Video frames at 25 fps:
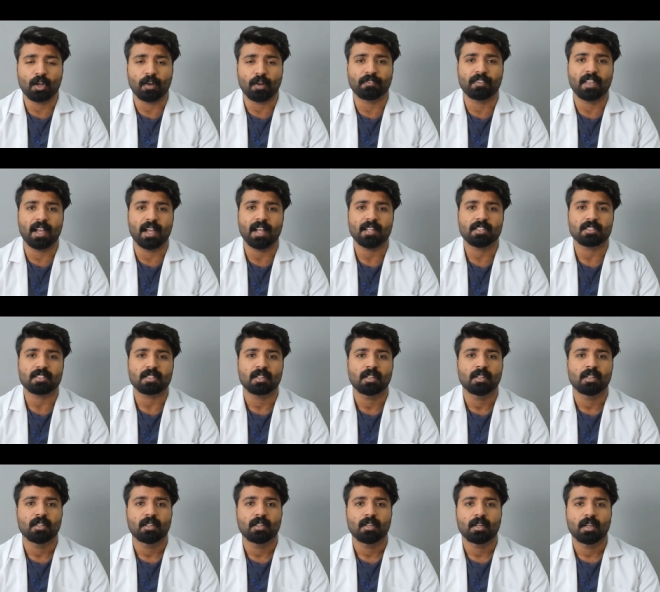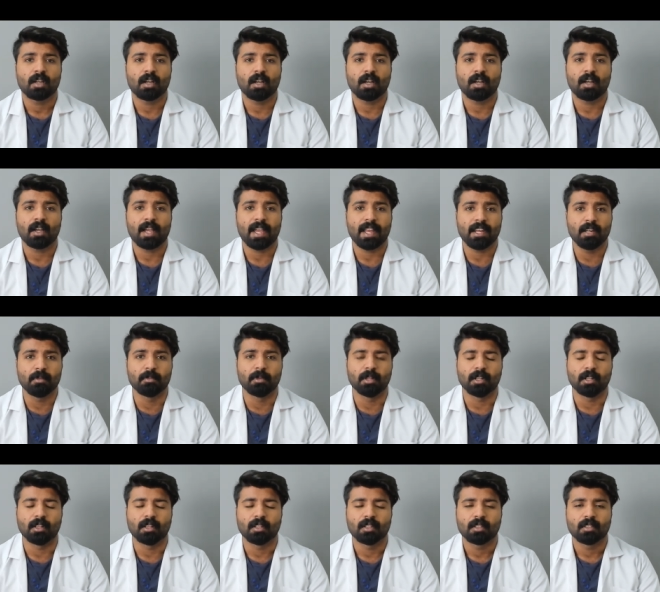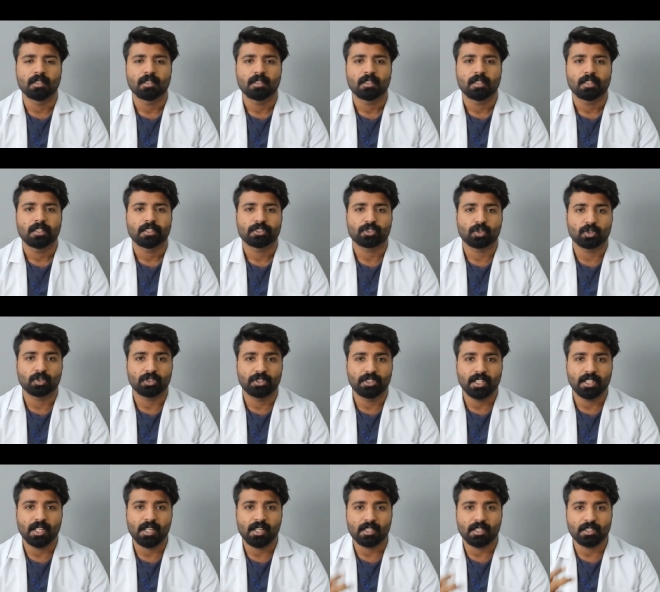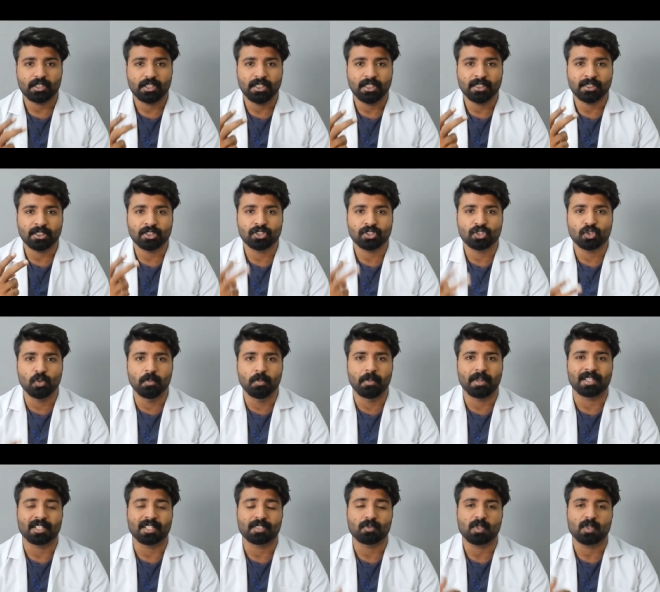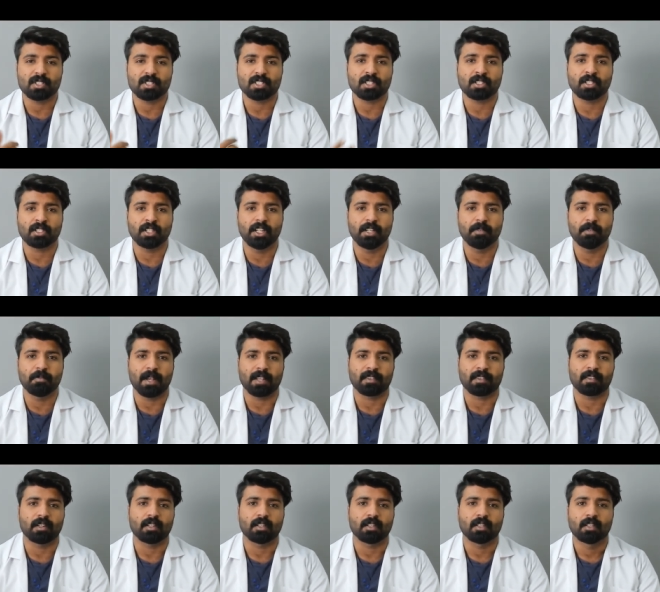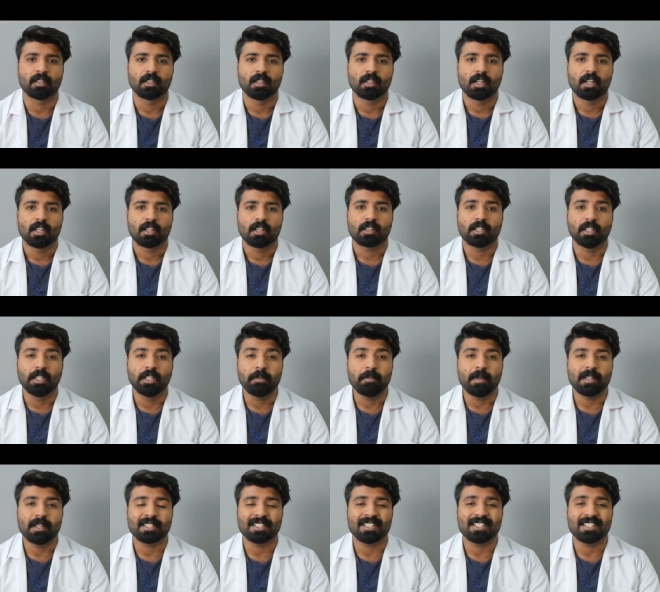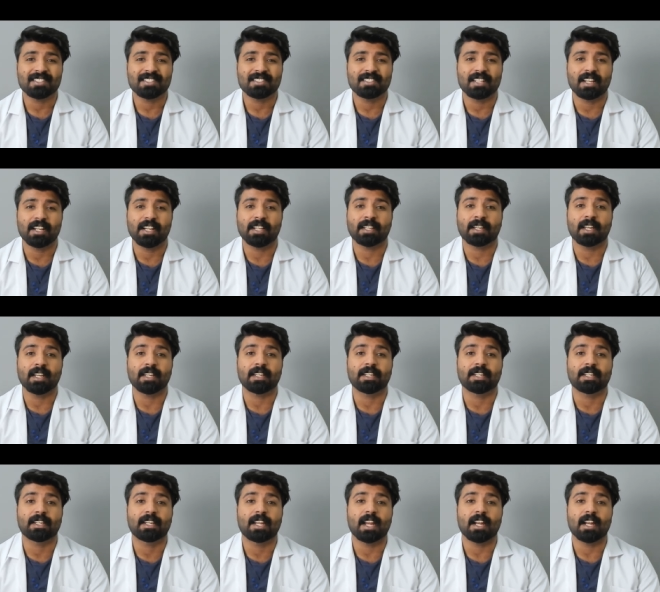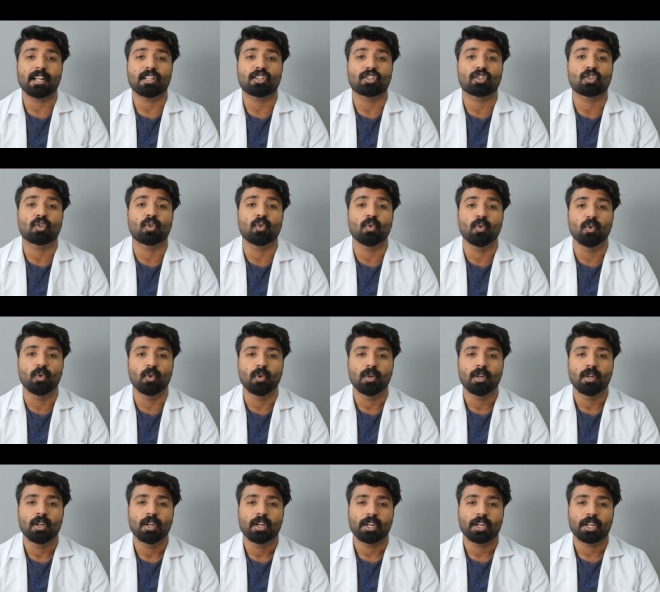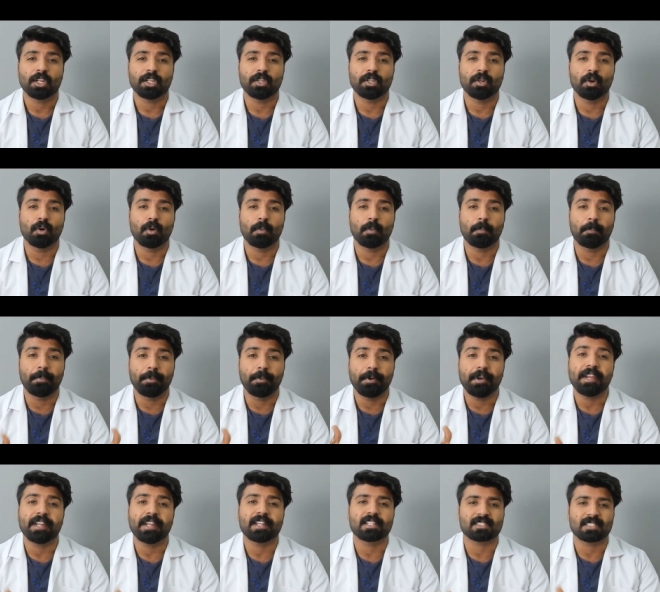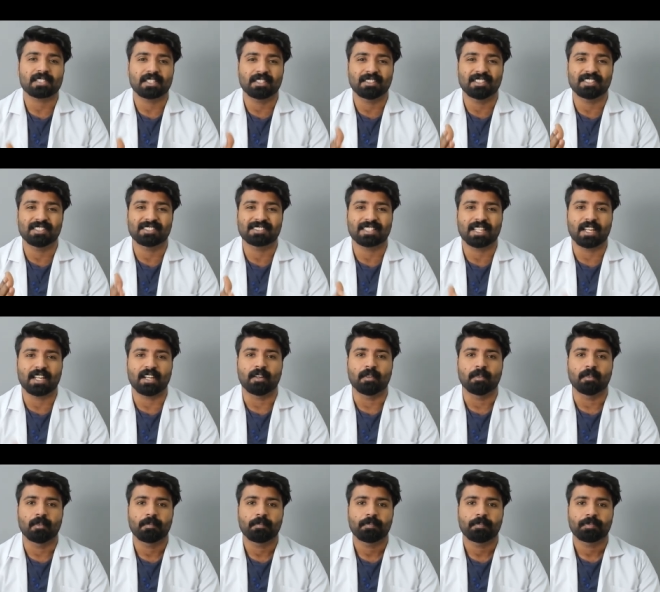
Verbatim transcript: of that uh, animal. So there, these are two methods. What's the third method? Third method is that it can get through your breaks in the skin.